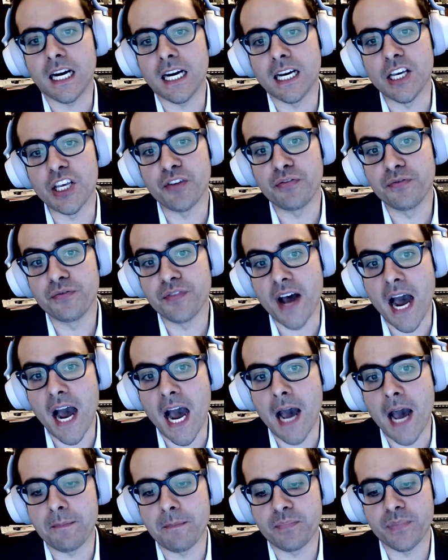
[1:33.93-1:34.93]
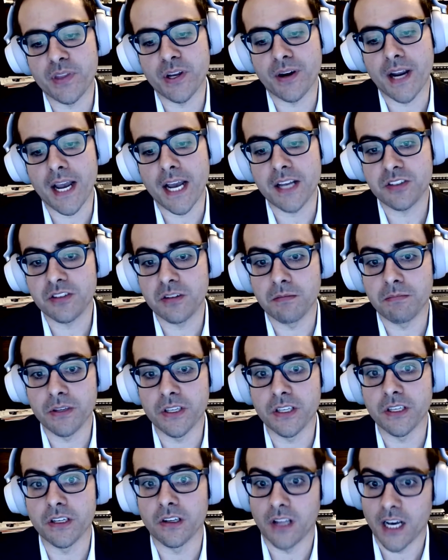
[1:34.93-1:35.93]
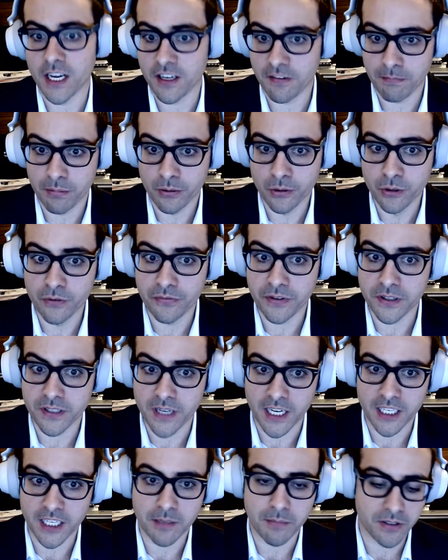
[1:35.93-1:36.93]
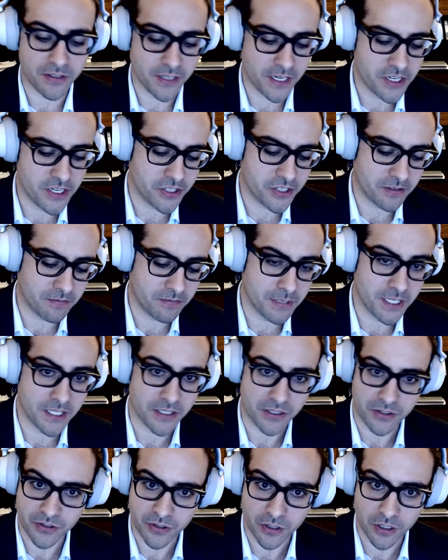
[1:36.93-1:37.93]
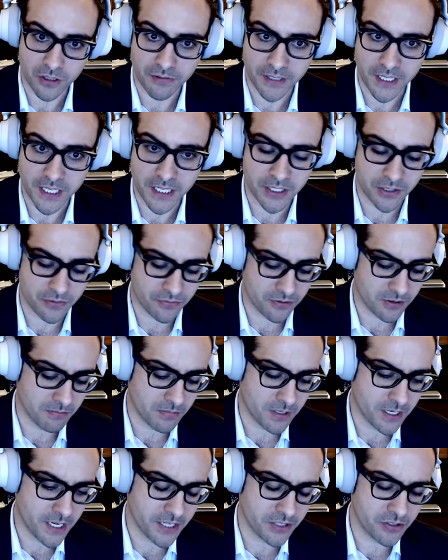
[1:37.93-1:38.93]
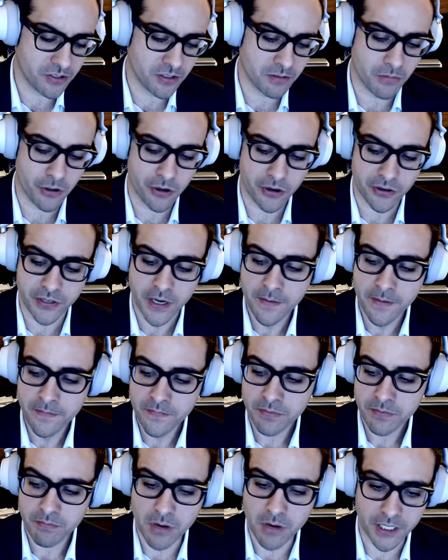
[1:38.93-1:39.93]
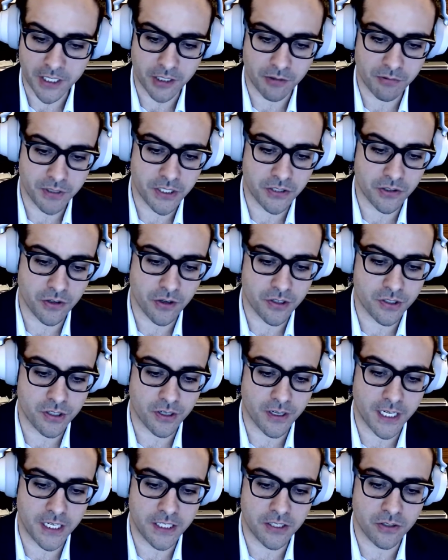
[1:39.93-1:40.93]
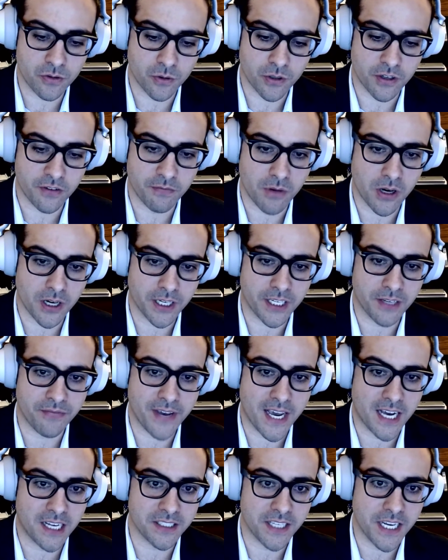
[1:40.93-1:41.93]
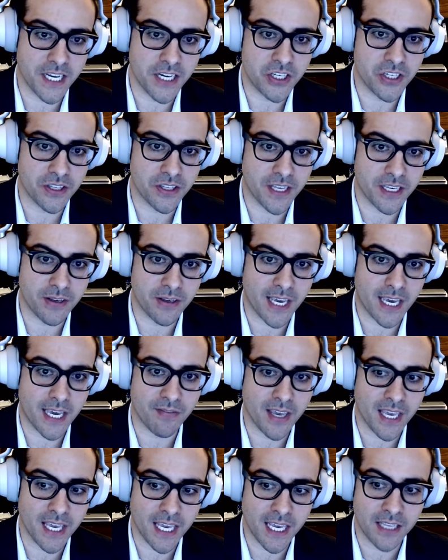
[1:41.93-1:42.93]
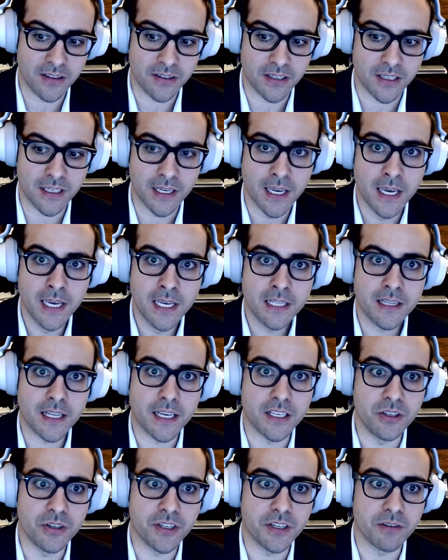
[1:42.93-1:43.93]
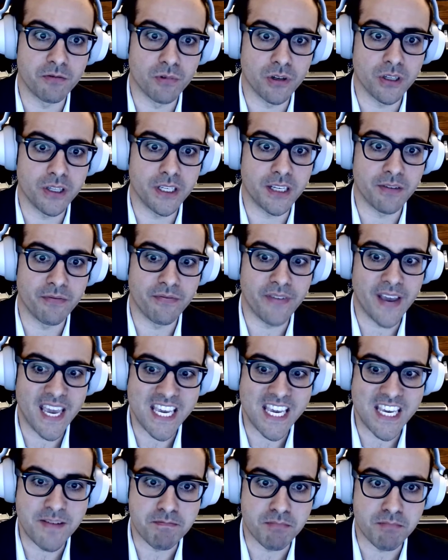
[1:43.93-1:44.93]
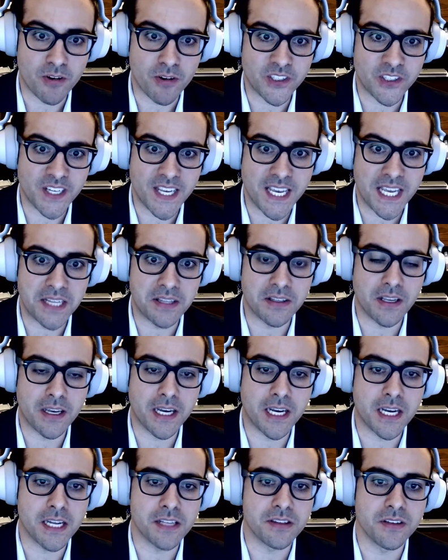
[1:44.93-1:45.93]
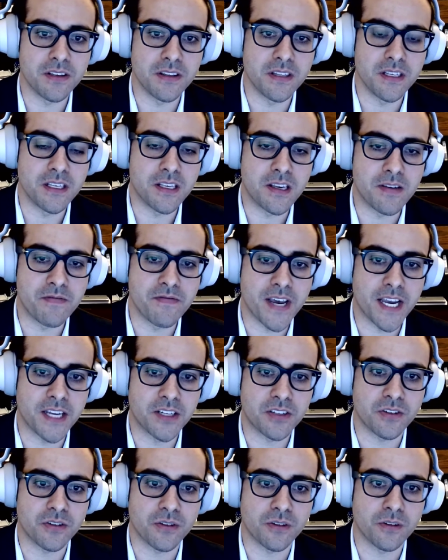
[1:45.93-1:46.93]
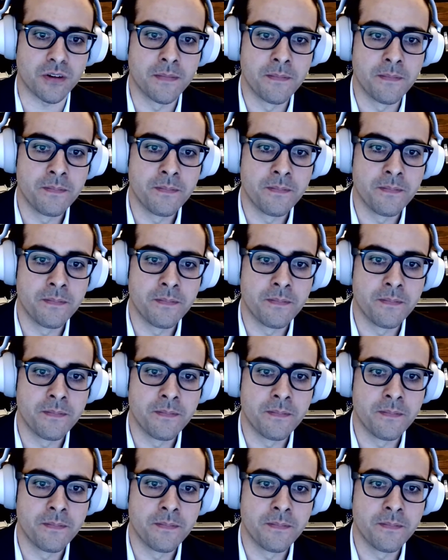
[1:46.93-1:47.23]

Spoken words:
If not, there has to be a lot of proof and documentation, be it surveys from customers, market research, or any sort of market validation that you have handy that you can really convey and present to the investor